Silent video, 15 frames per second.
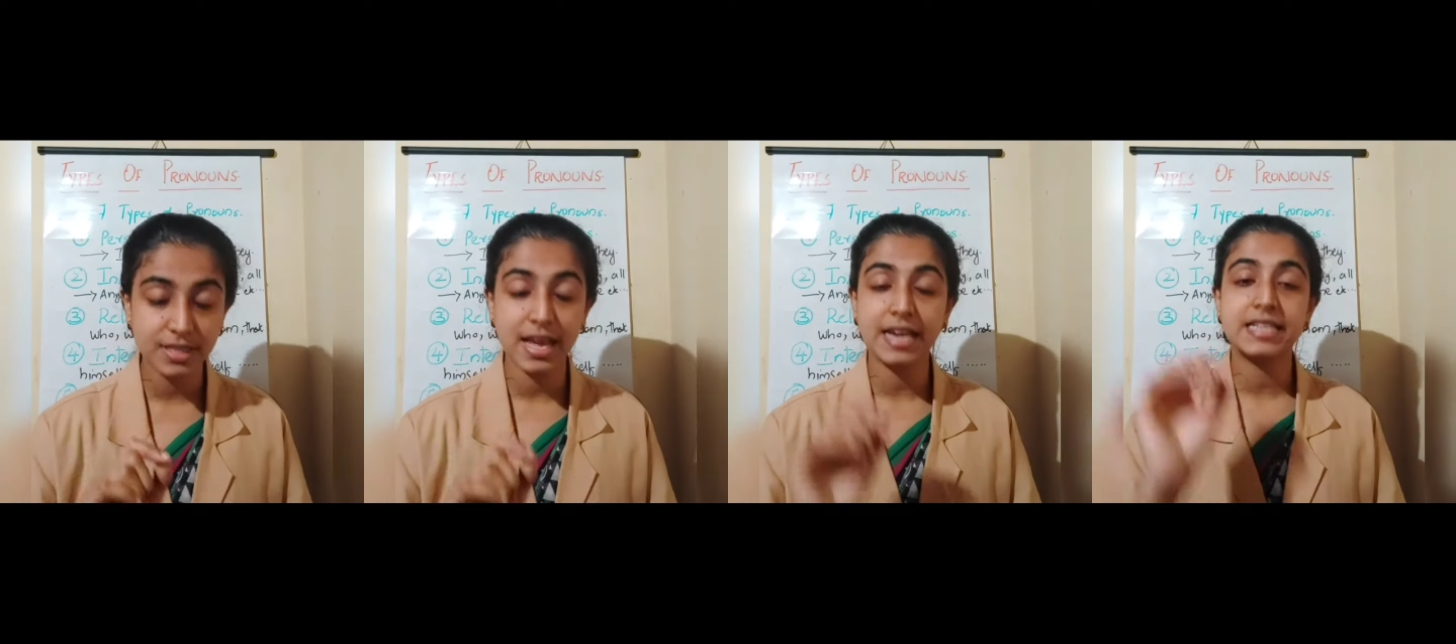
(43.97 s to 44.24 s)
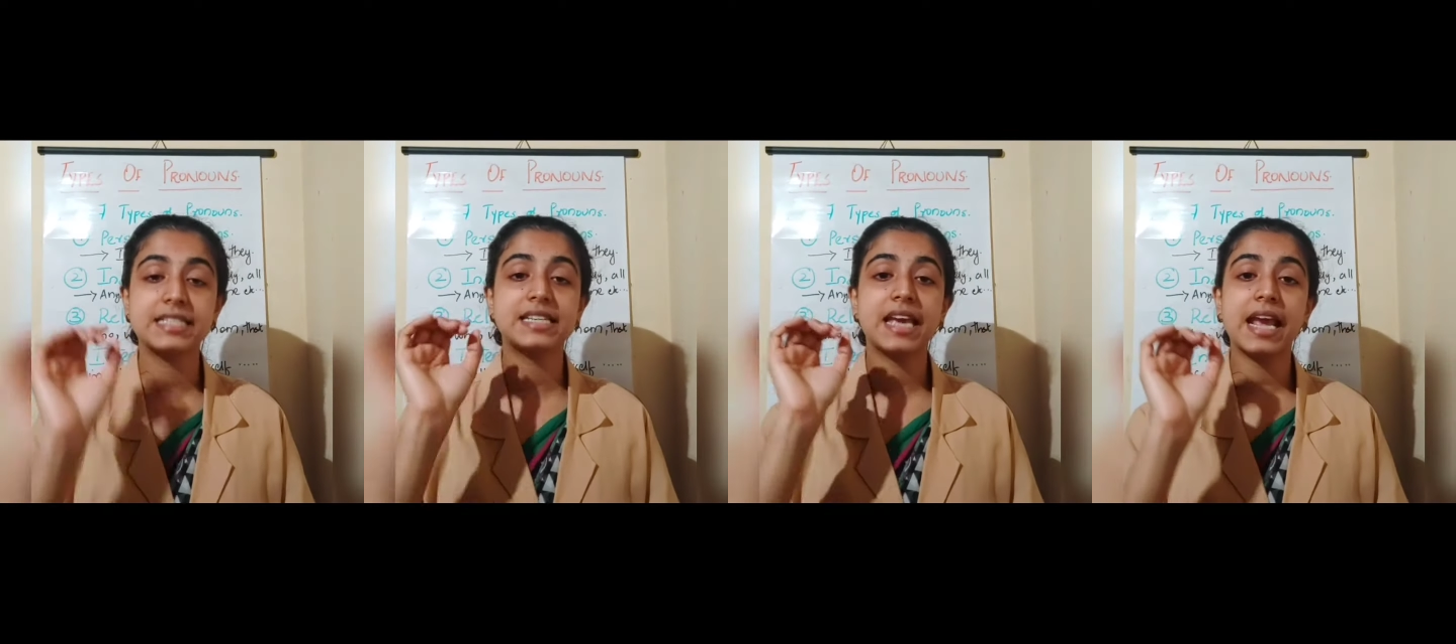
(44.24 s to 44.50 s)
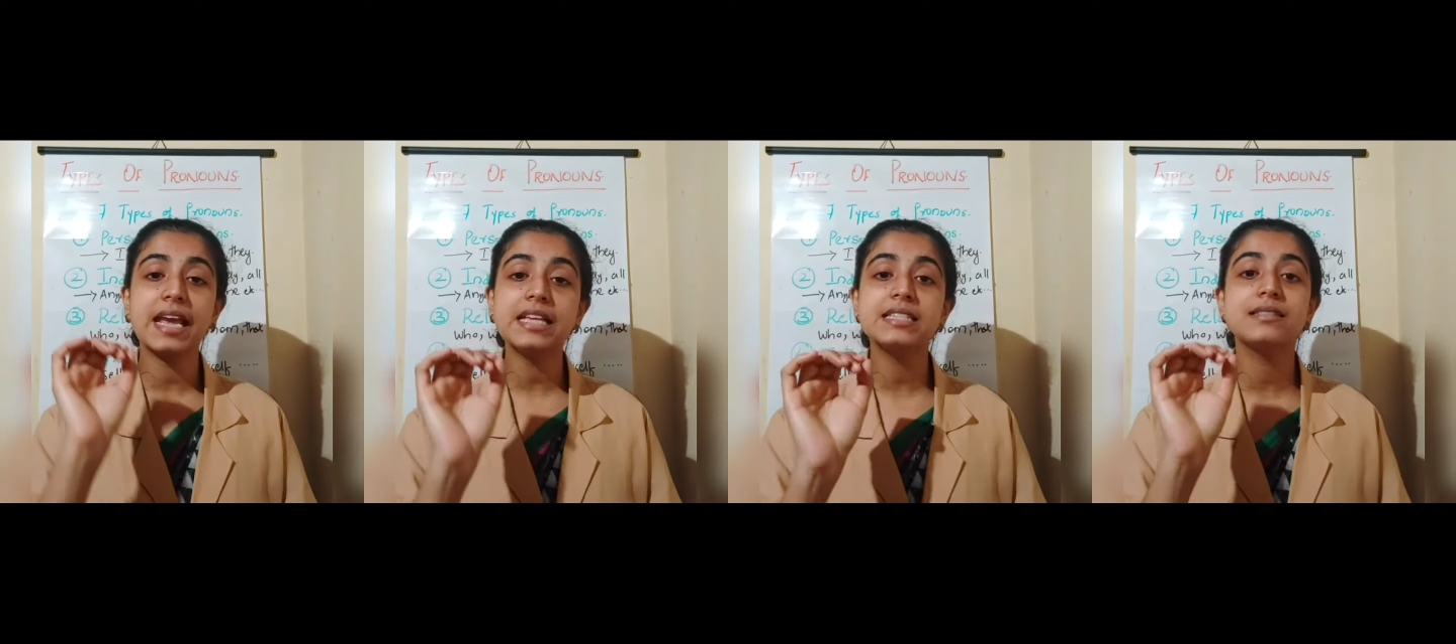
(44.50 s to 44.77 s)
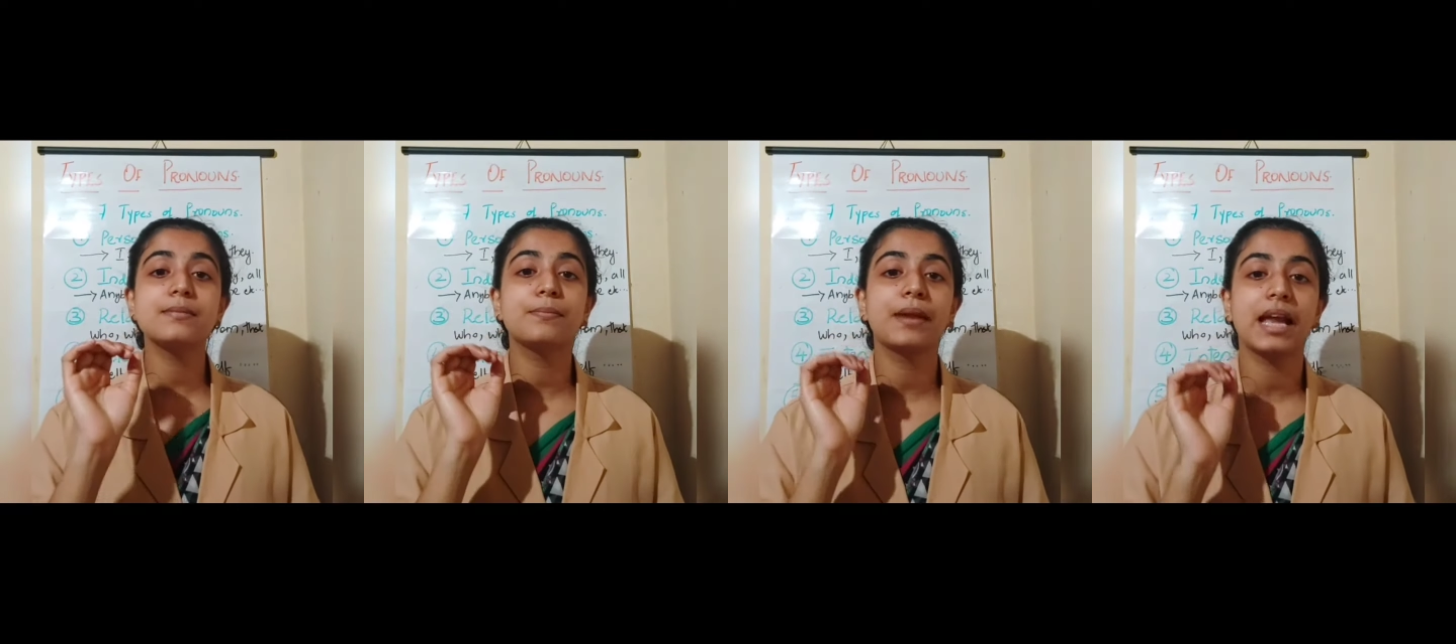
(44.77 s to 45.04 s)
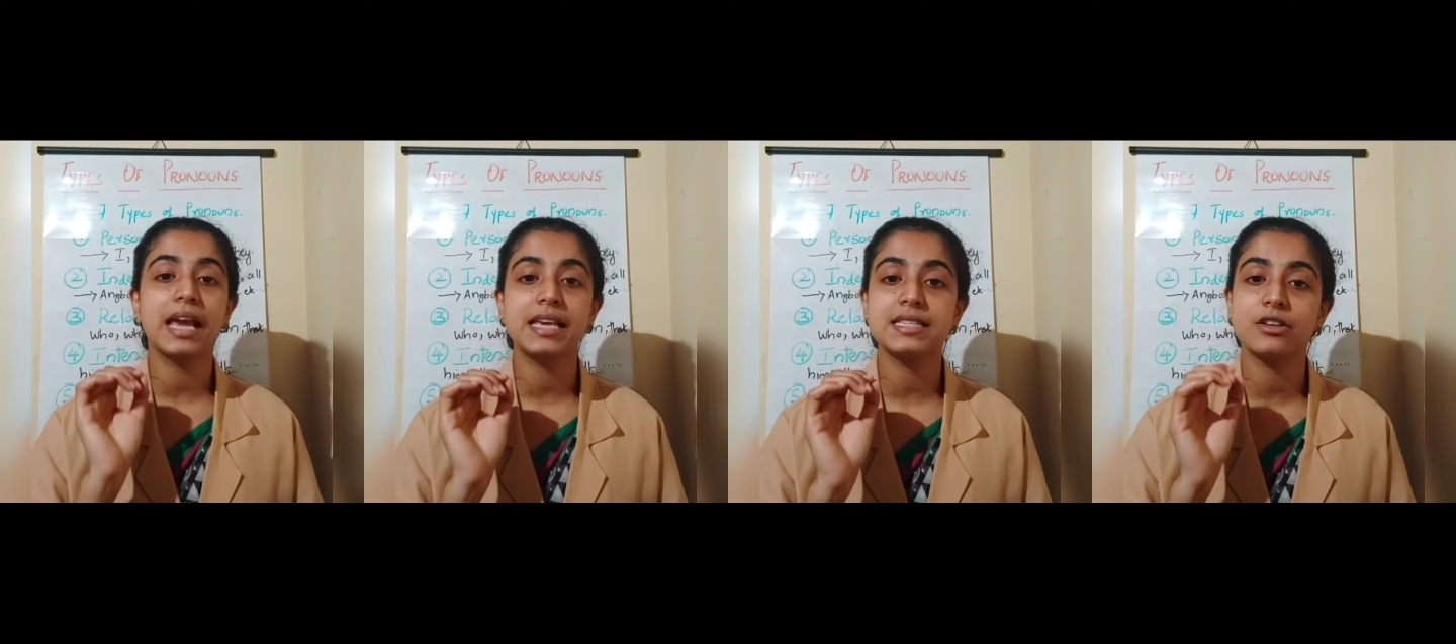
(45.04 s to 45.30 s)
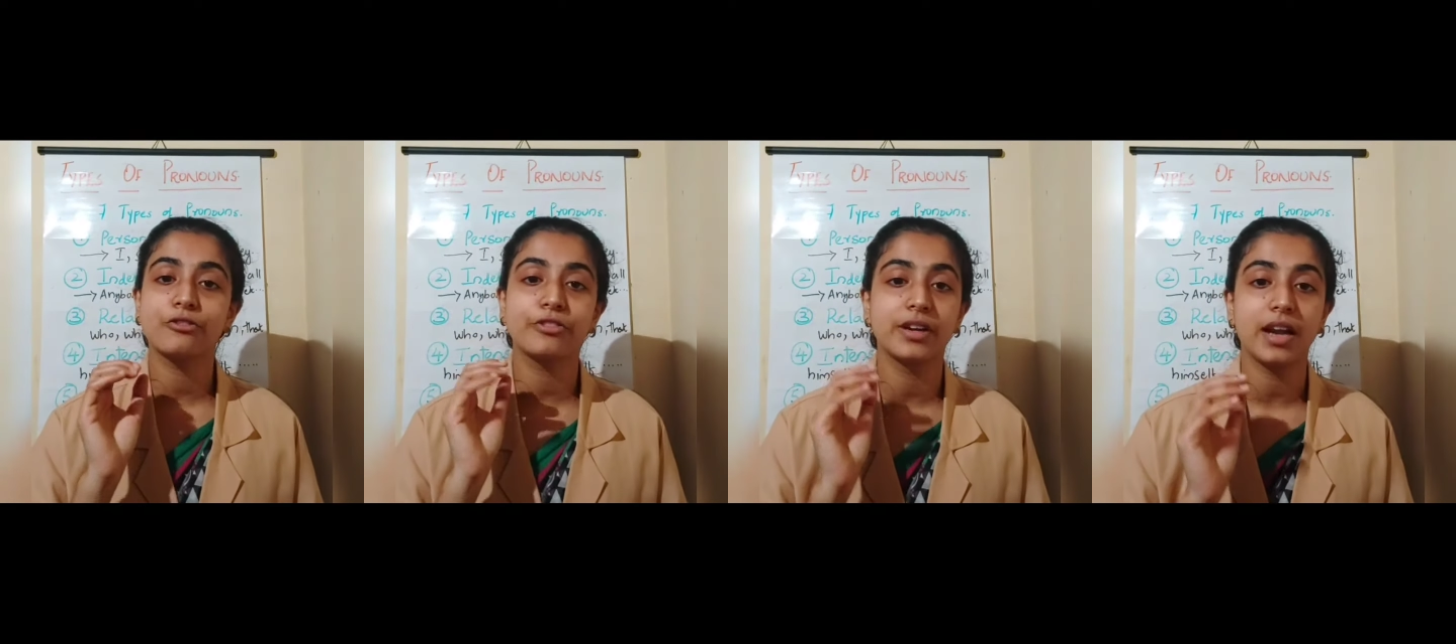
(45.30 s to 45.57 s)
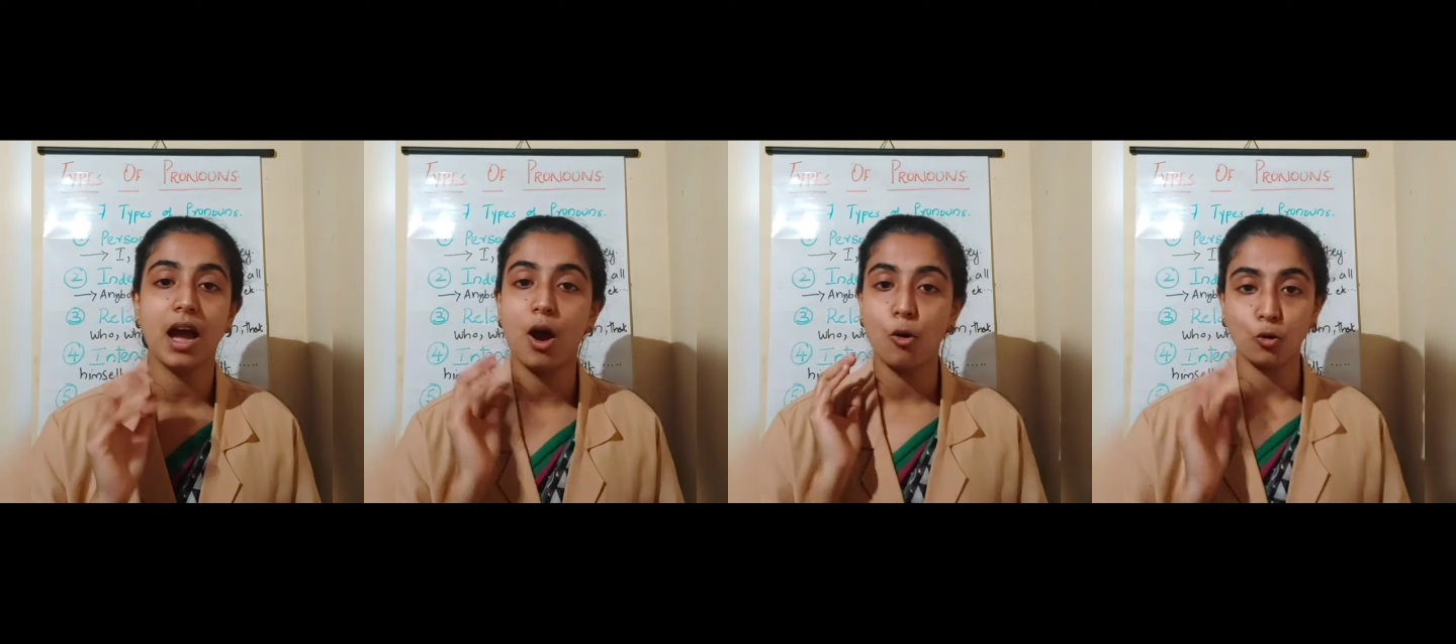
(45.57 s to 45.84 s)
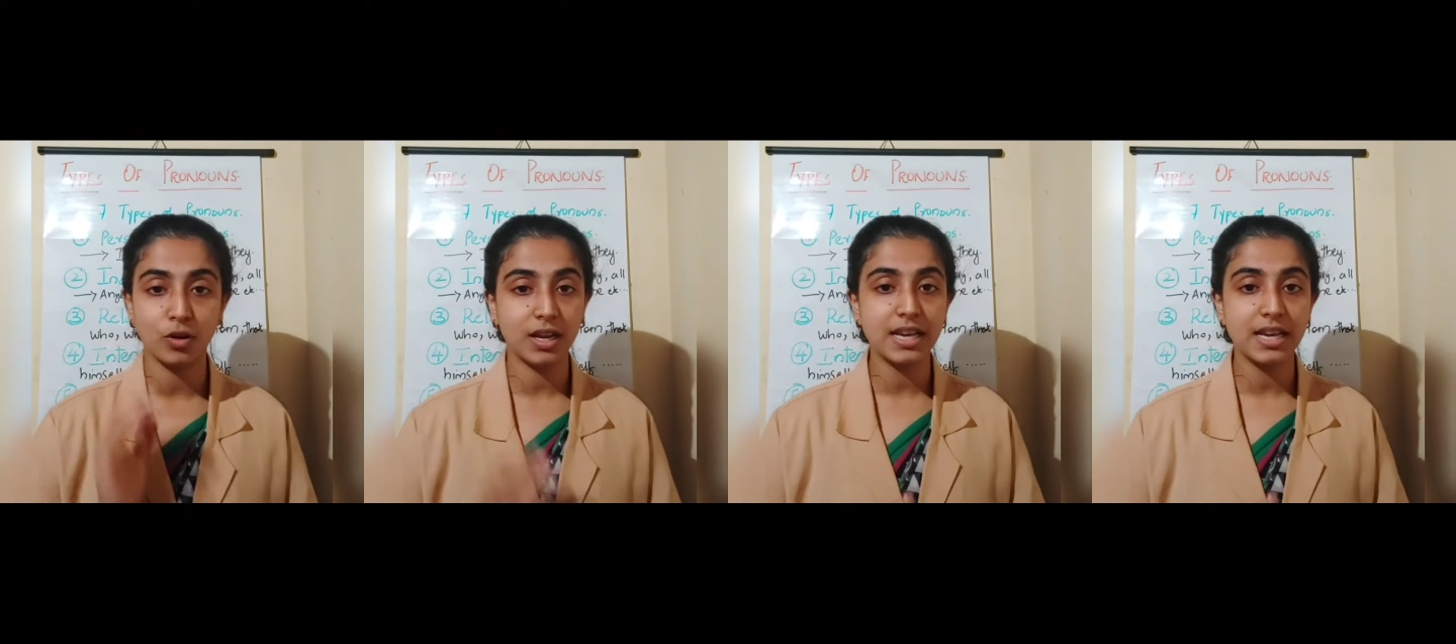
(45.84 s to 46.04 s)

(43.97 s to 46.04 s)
that takes the place of a noun,